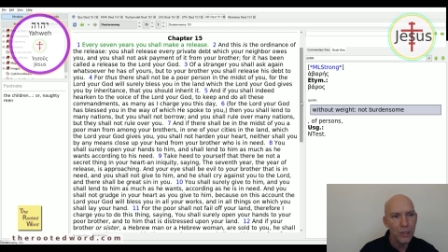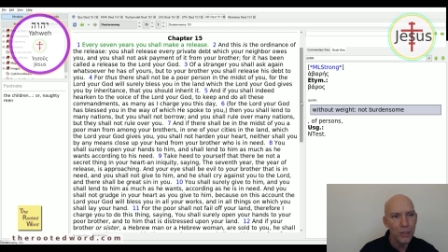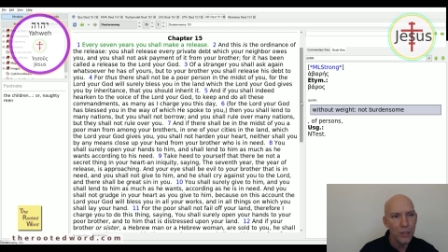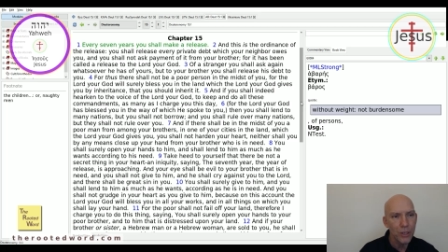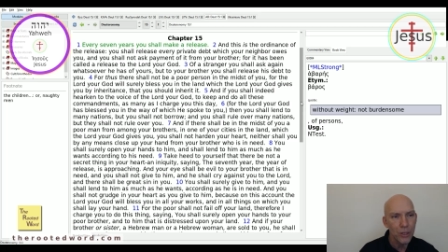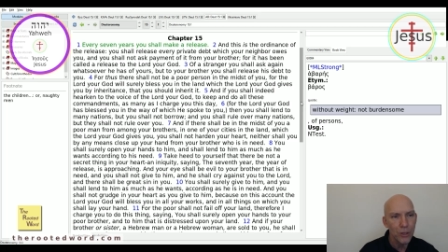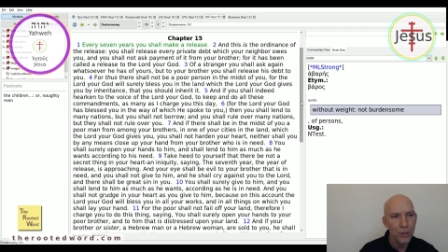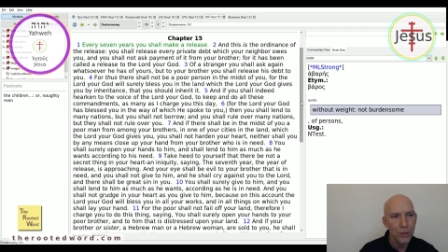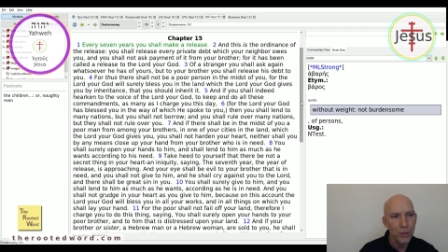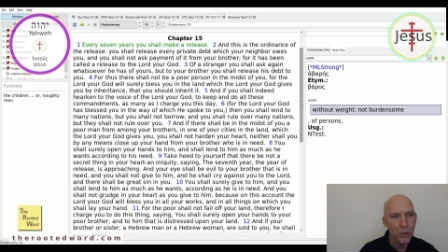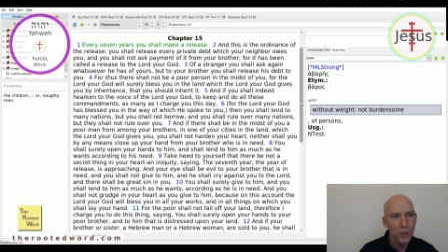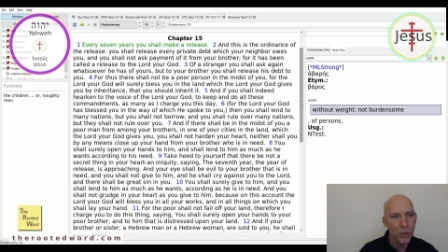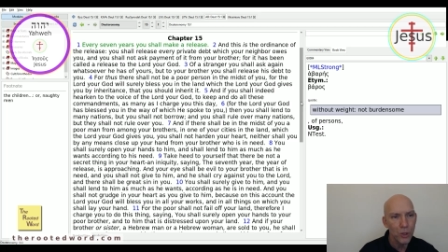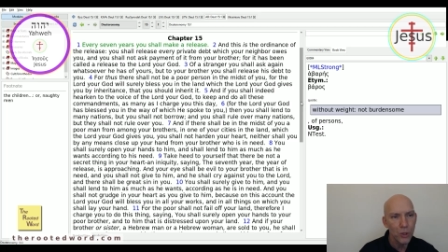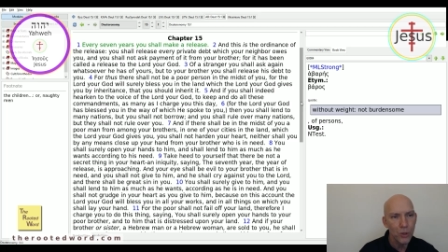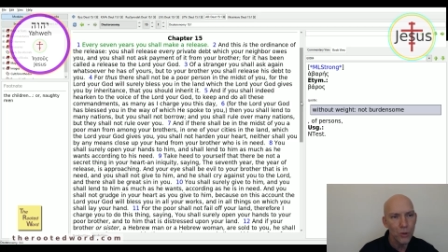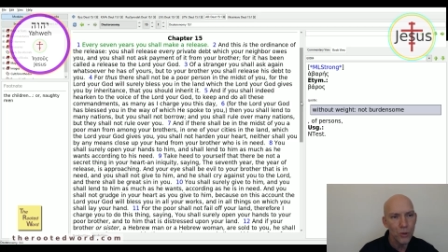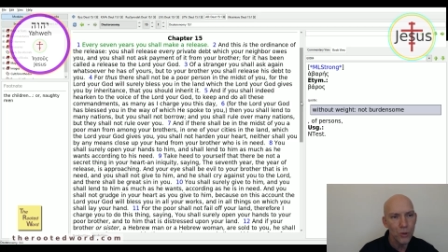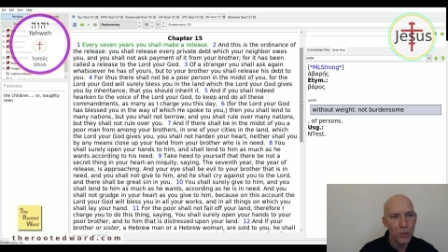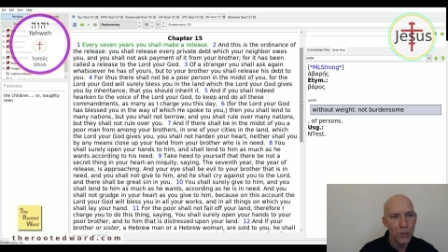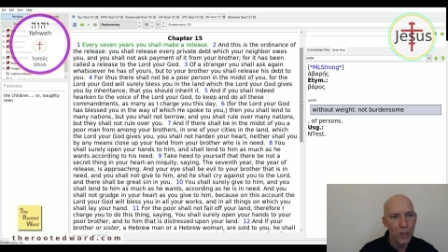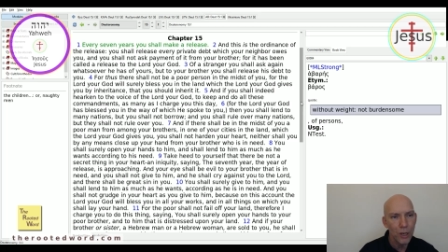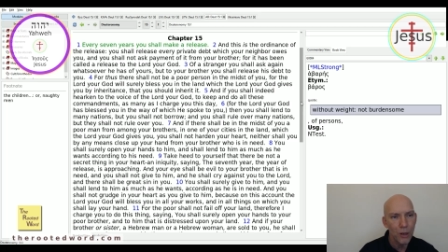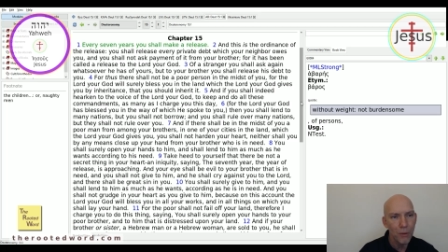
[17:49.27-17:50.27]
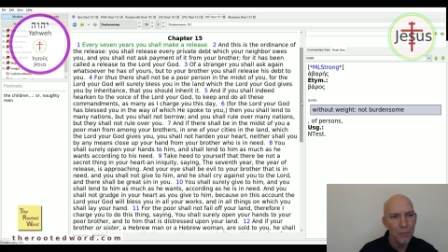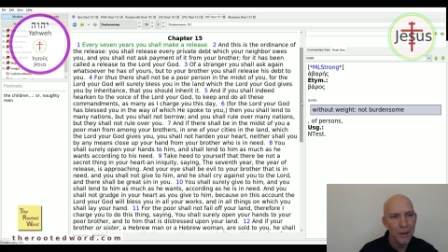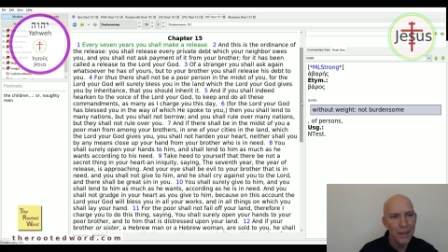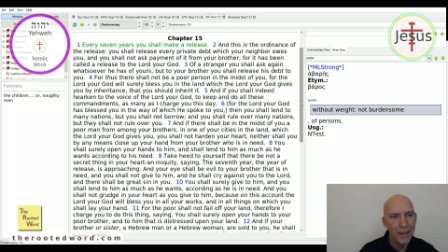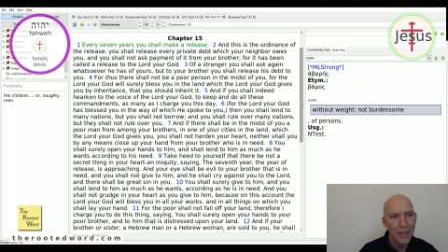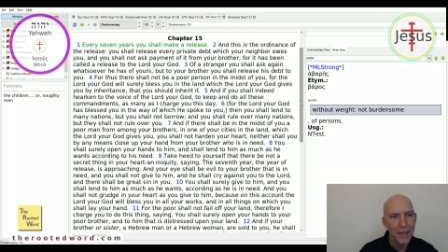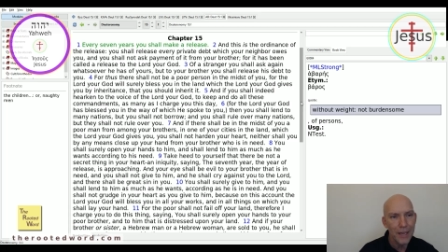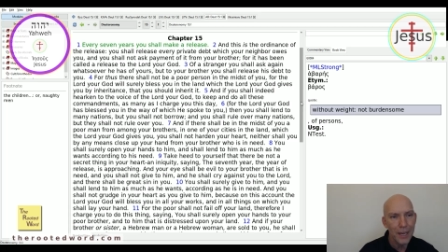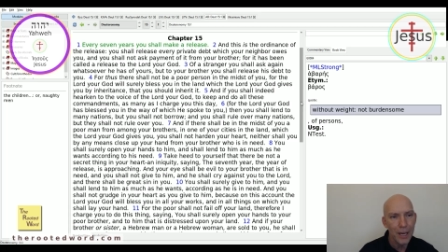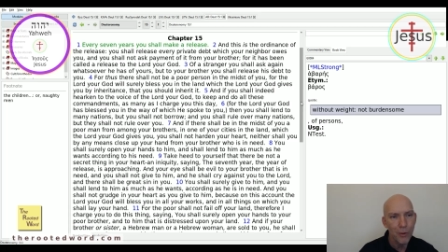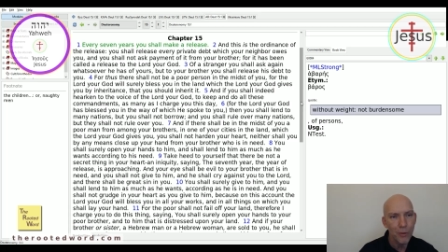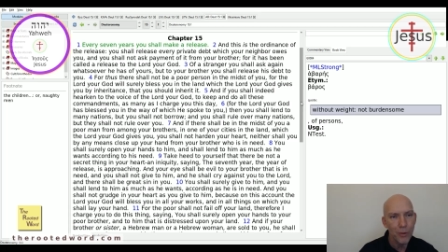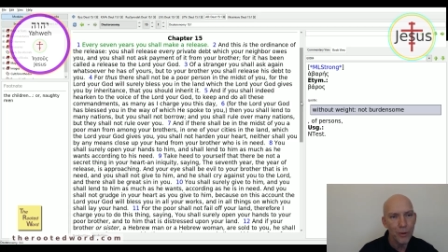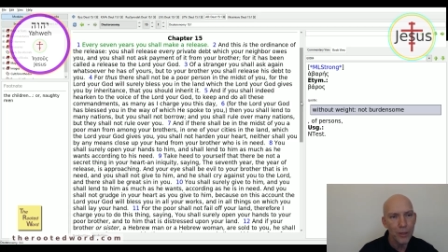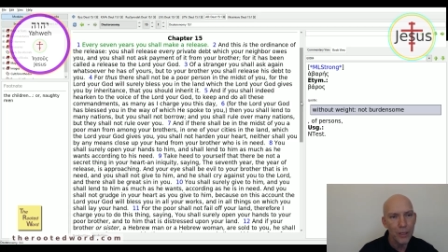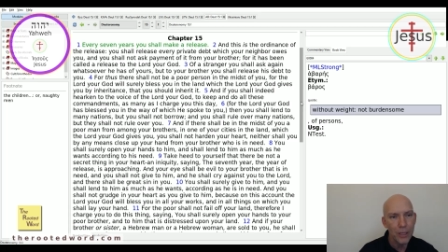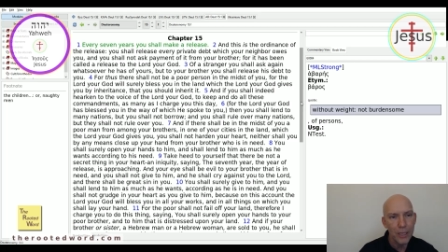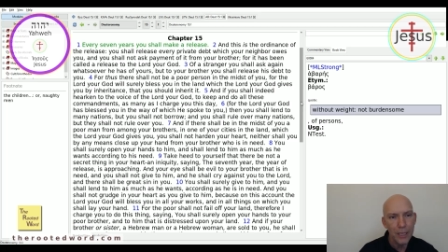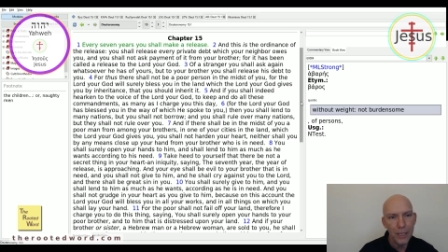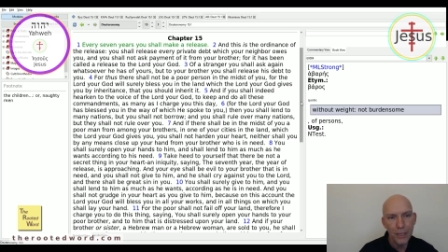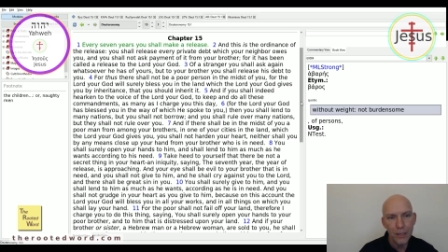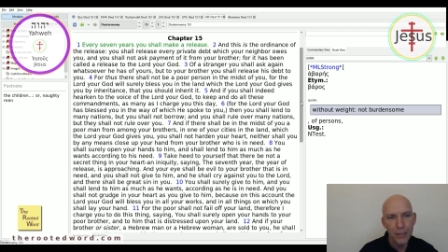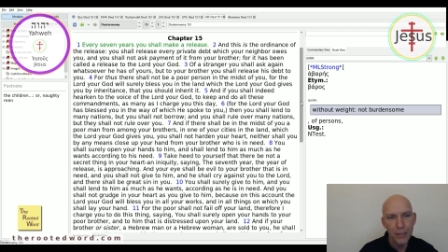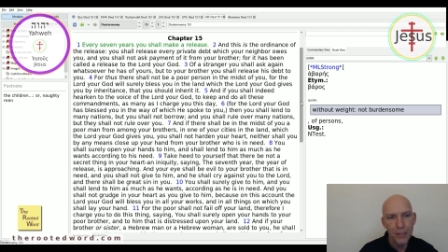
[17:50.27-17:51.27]
years you shall make a
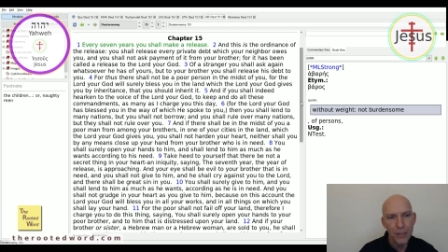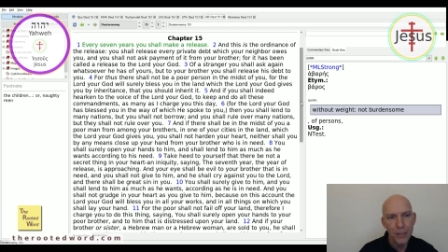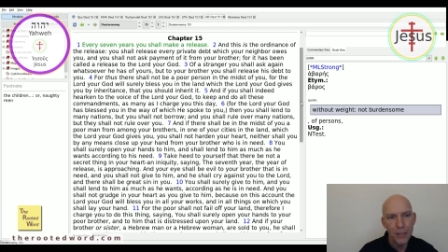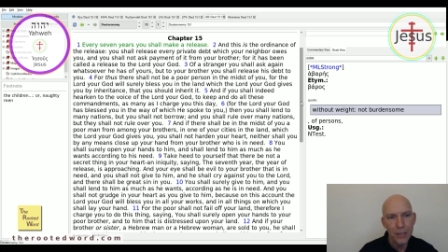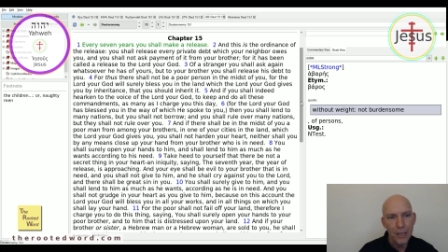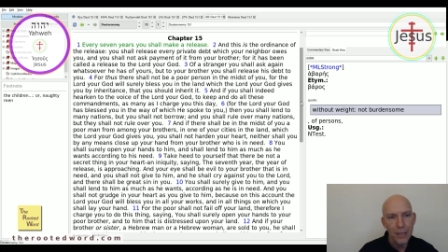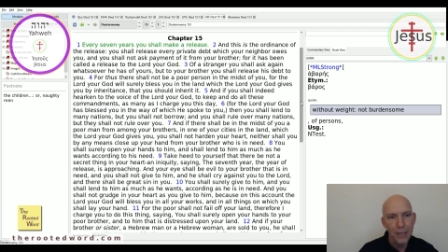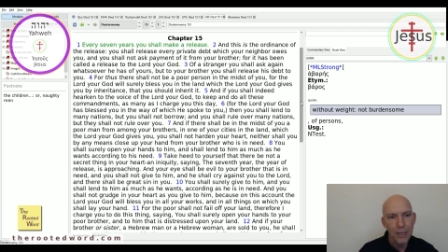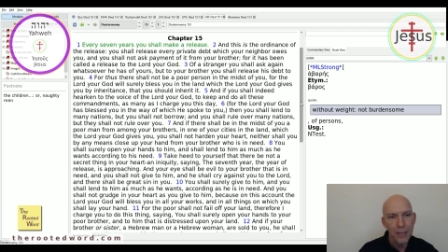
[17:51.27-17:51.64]
release,